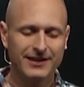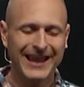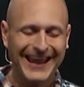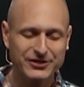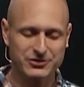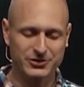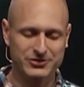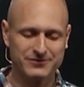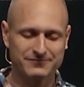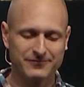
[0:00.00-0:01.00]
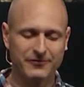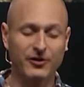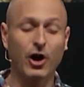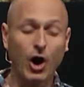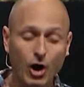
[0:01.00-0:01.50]
answers
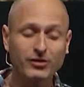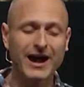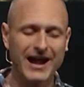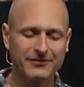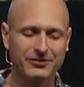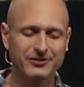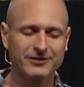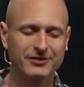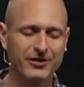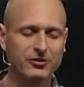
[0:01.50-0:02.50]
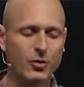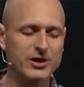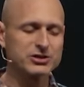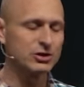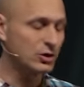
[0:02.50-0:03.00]
for our lives to this
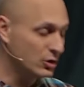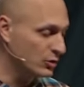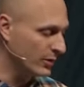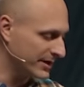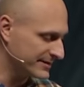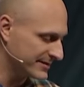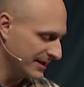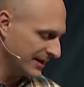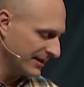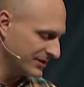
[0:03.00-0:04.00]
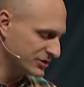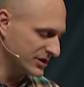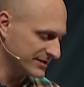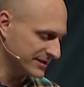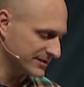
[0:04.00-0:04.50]
question: who is this
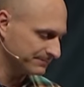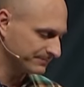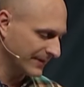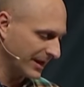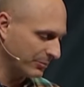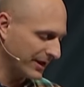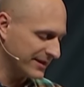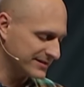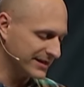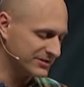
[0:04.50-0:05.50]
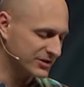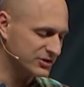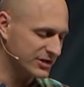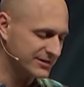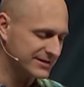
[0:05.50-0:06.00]
Jesus? And I pray these things in
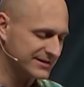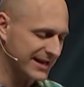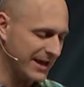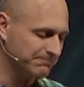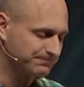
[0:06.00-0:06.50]
Jesus' name.